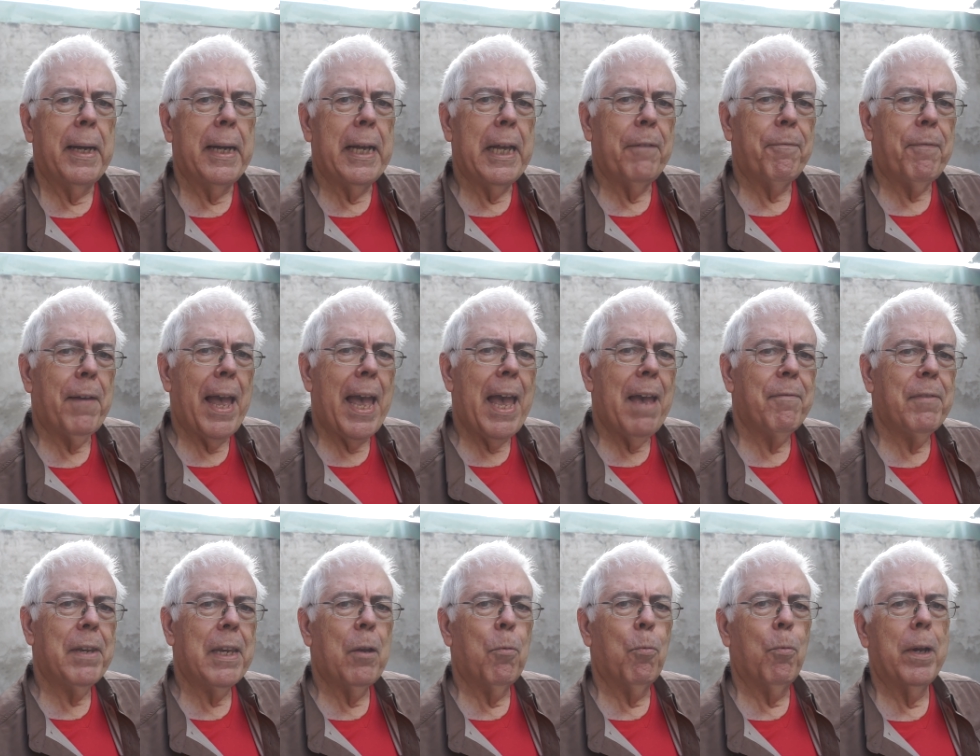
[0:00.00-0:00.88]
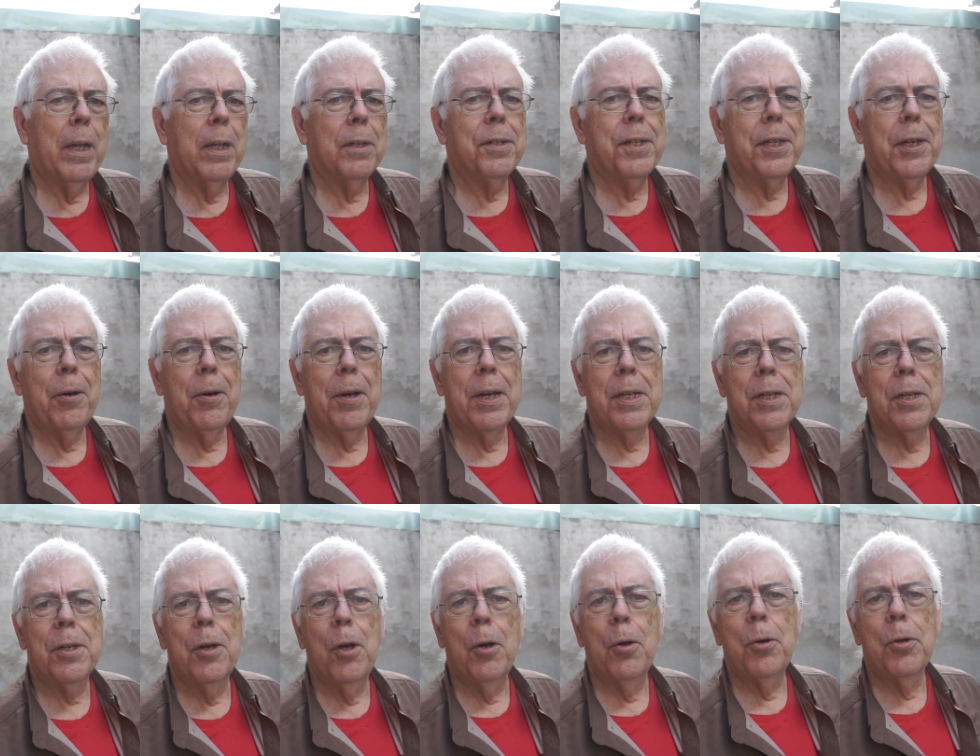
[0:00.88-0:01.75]
If I have any real
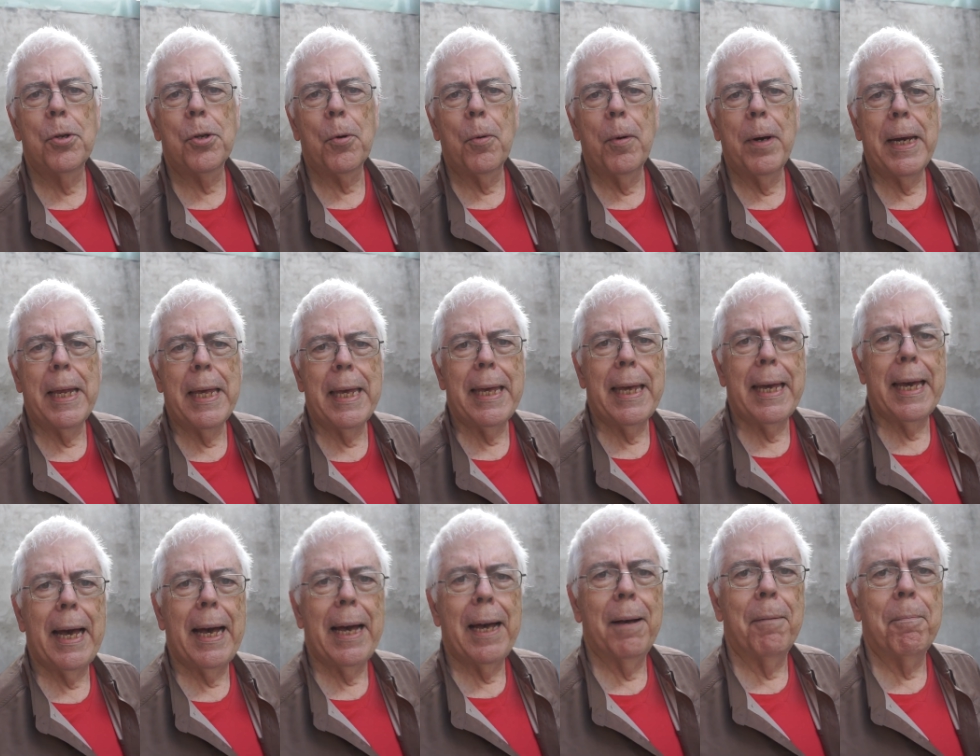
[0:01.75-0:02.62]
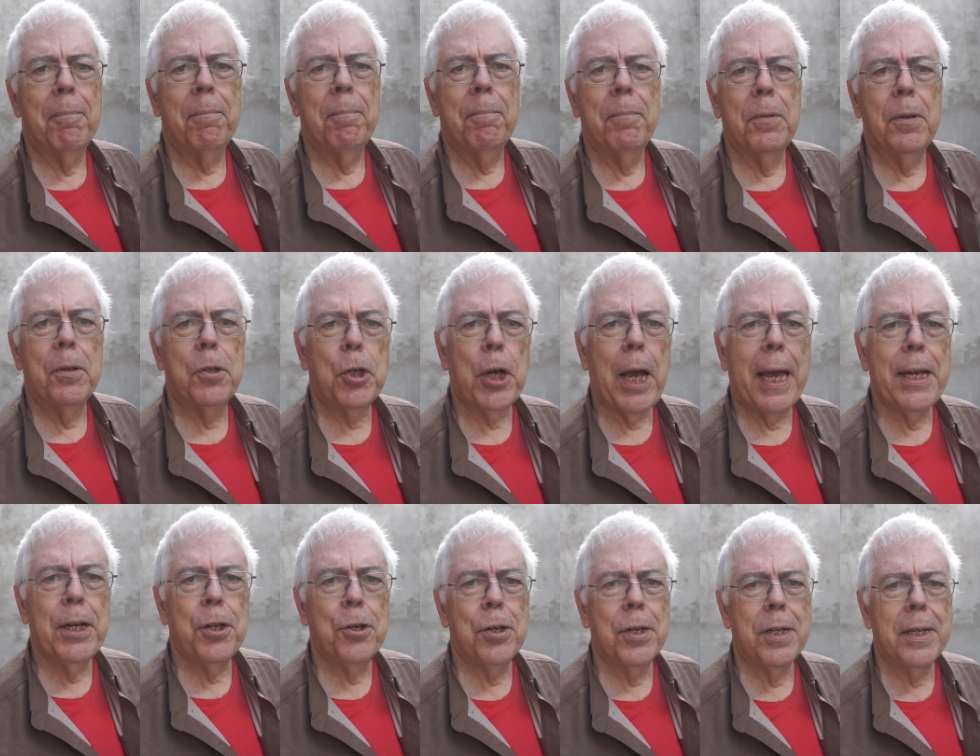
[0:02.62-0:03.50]
serious news or any
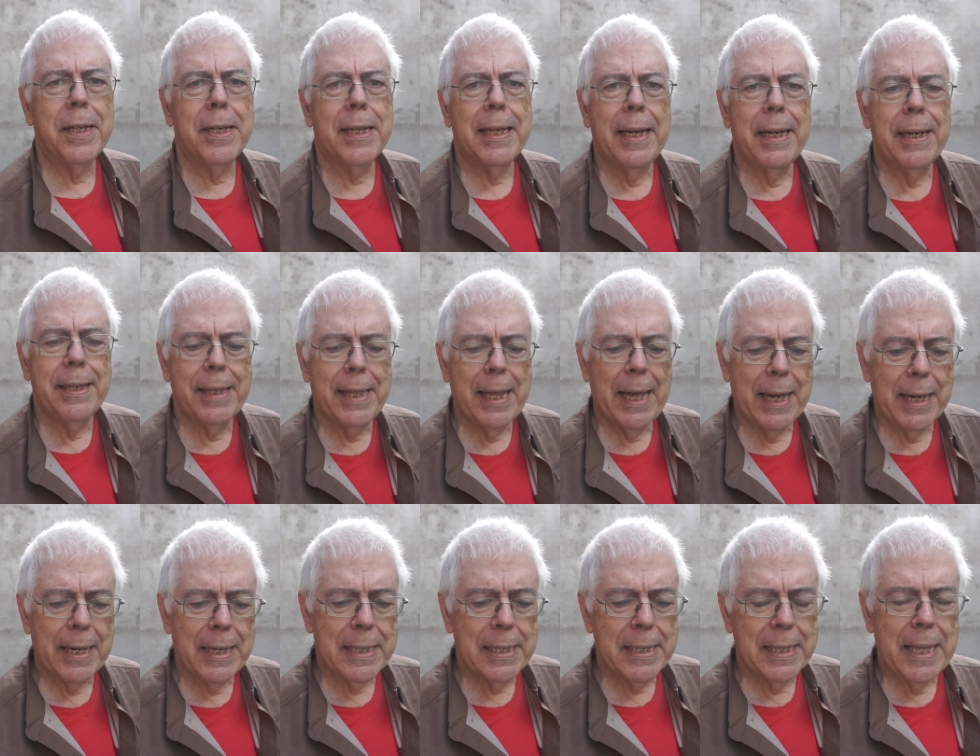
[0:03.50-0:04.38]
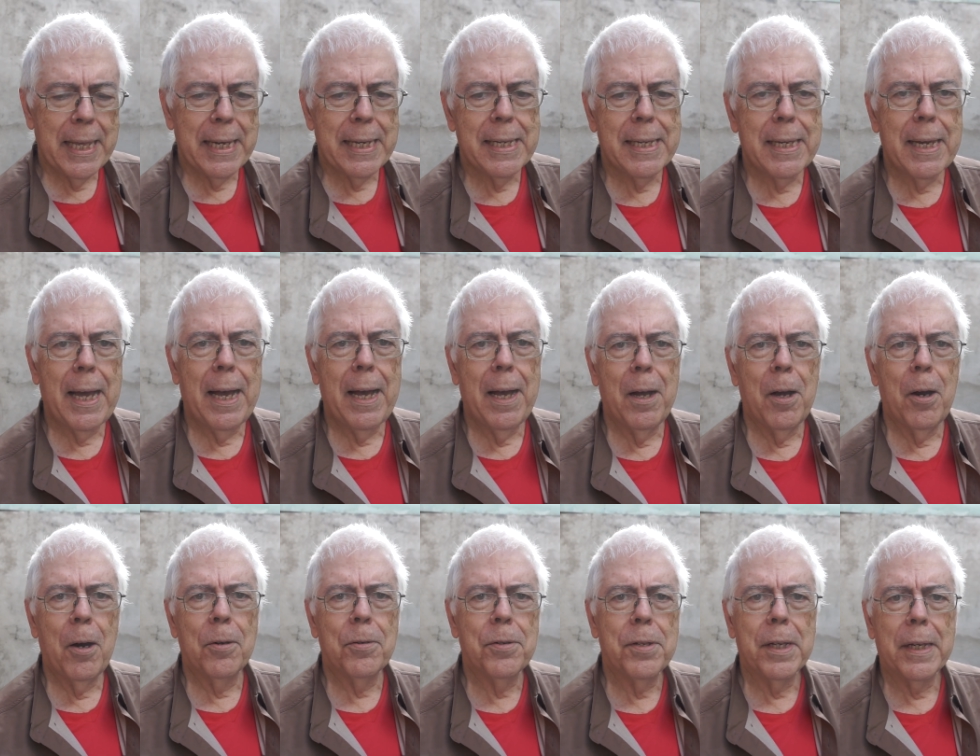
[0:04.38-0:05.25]
changes in things that
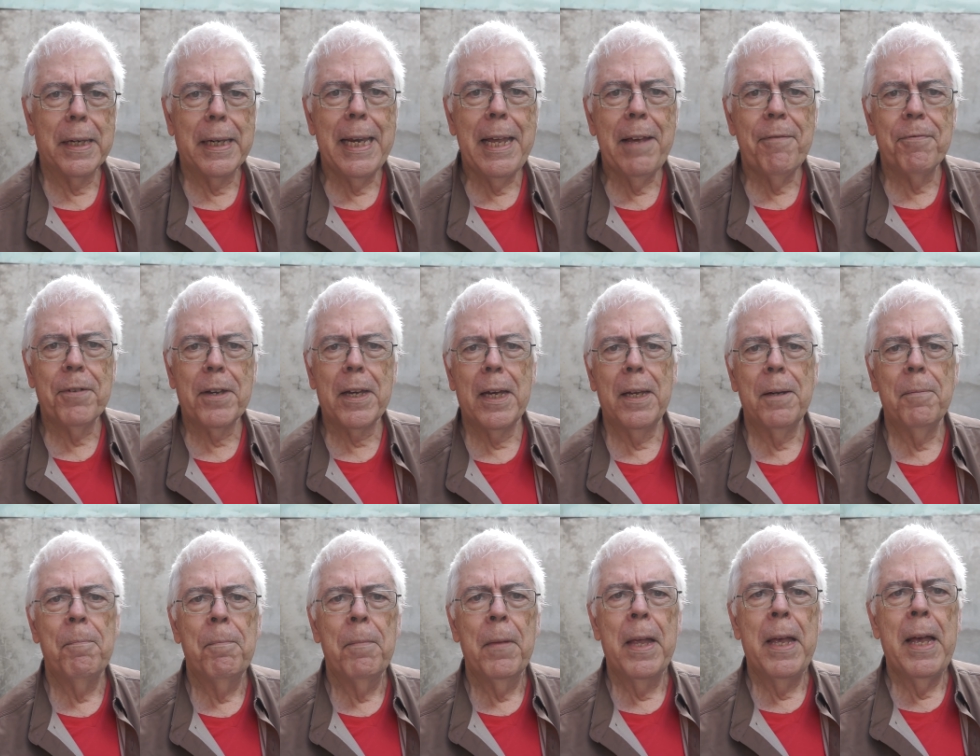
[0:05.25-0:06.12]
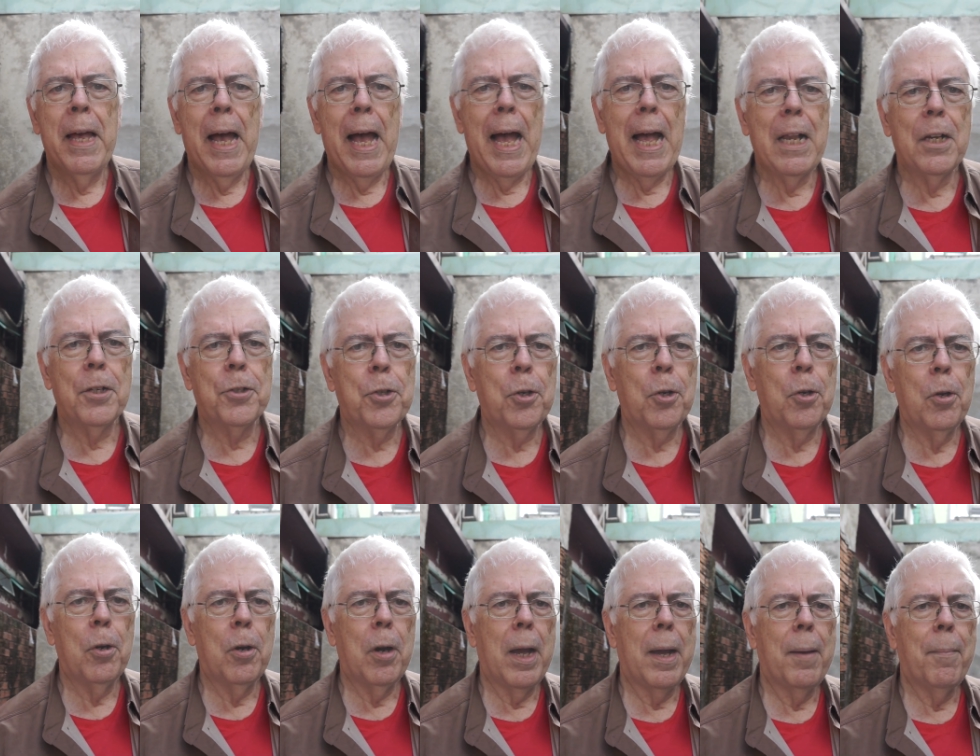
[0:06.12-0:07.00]
are significant, I'll
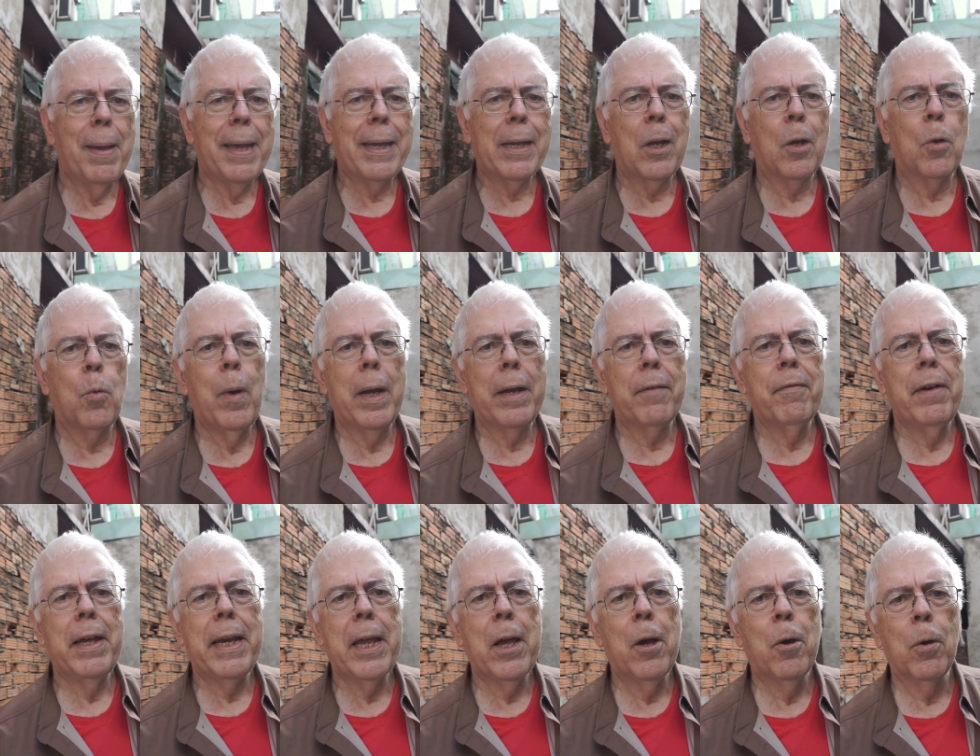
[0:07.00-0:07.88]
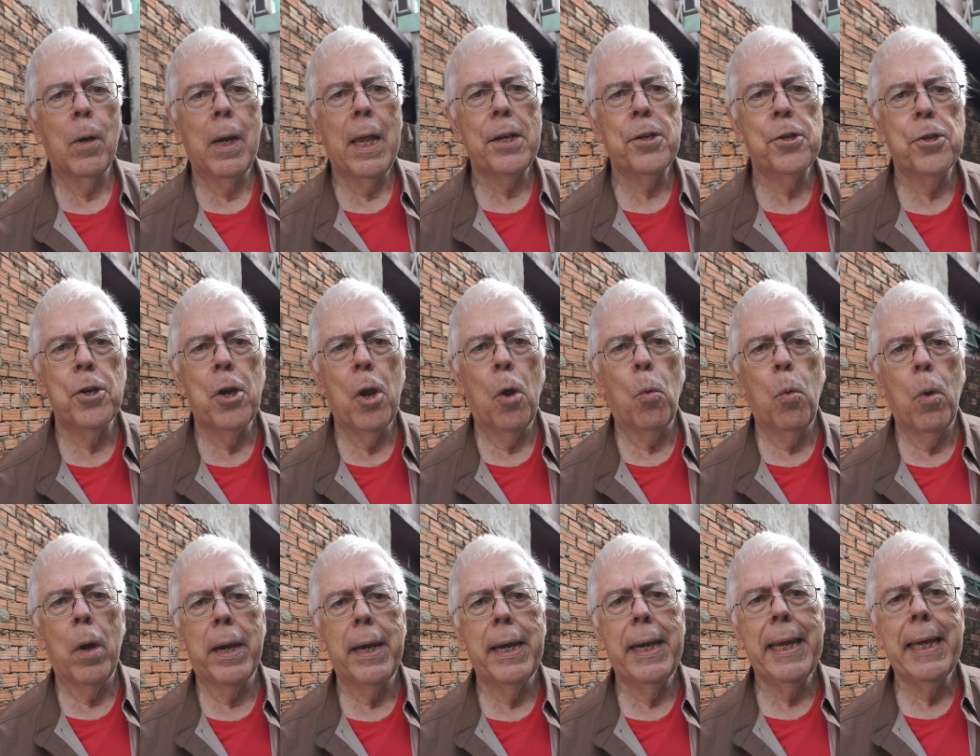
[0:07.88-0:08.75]
sure make a quick video and let you know
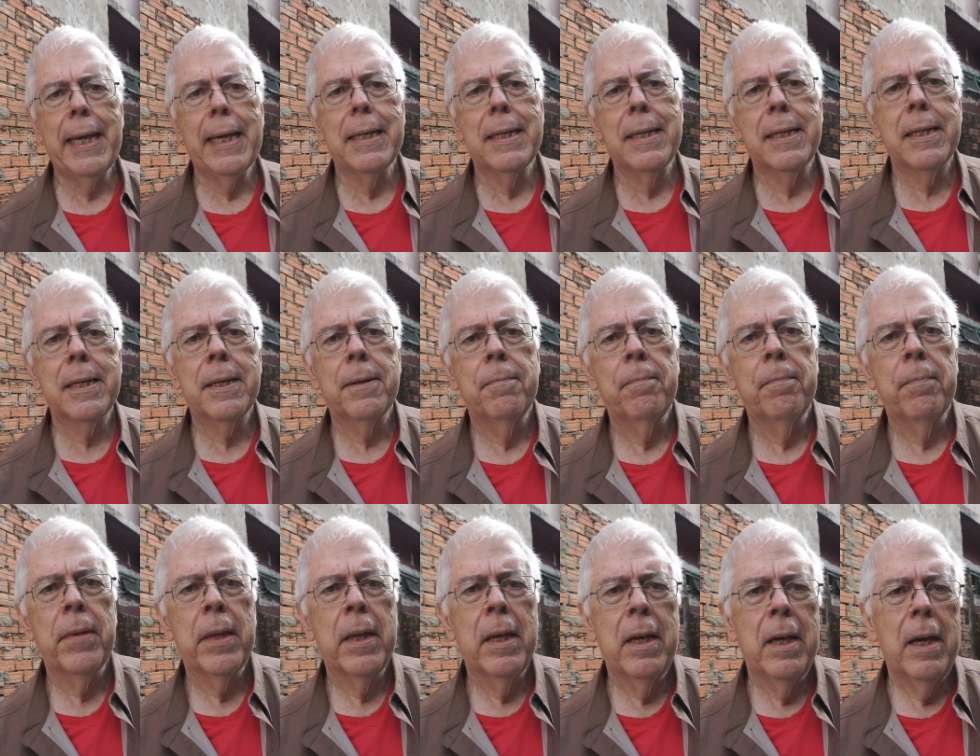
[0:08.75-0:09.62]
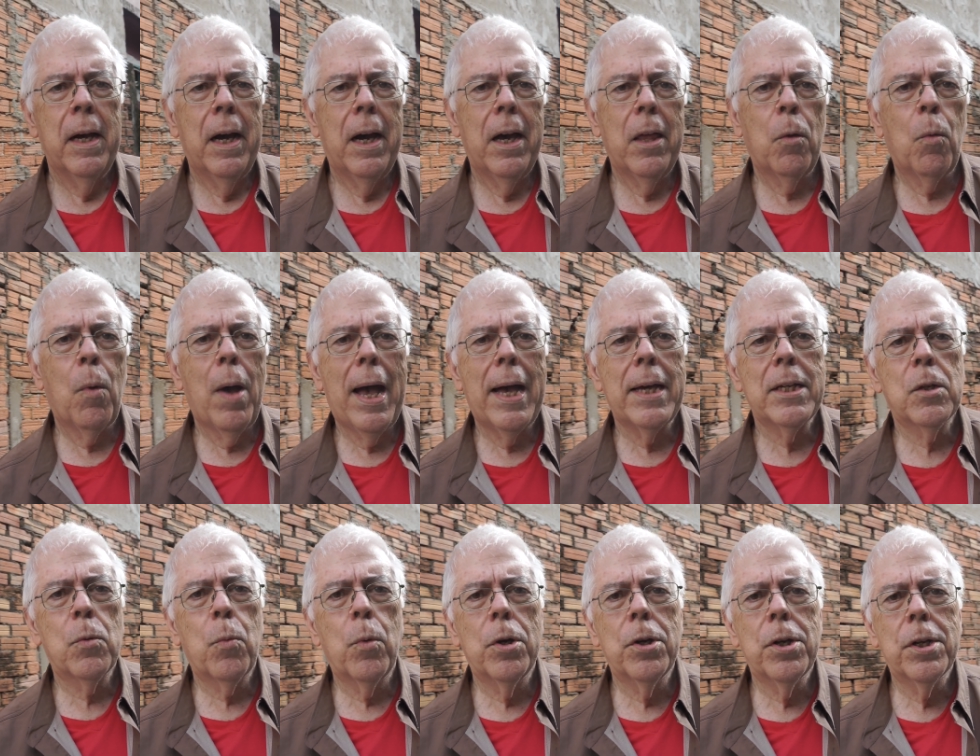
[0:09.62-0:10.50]
what it is.
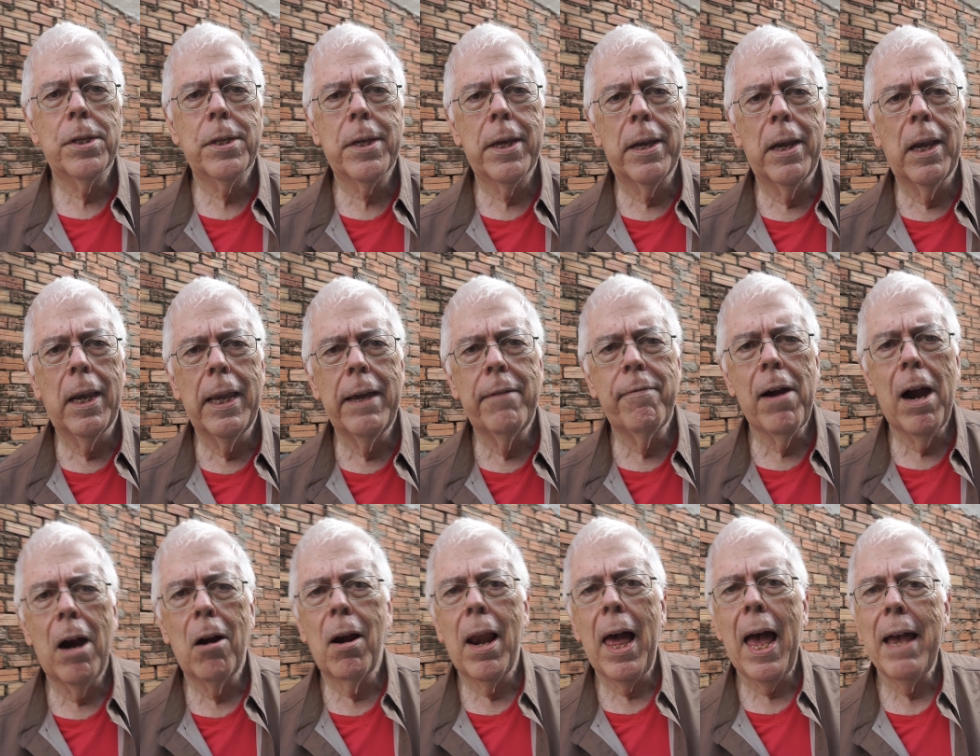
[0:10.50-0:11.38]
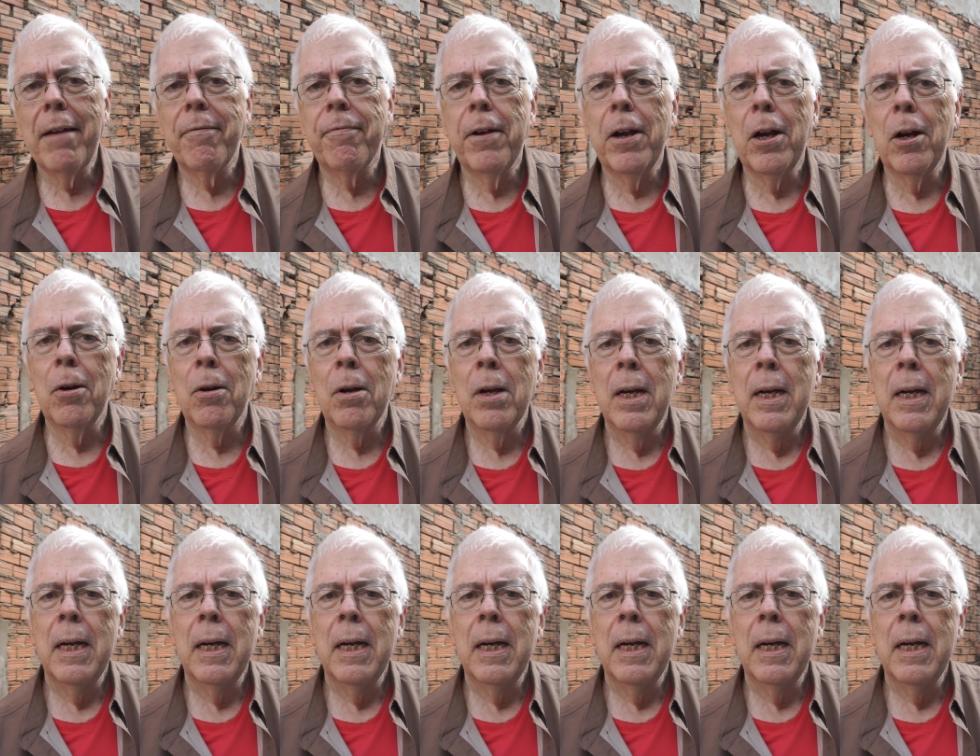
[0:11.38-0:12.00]
Otherwise, we're just going to live our life here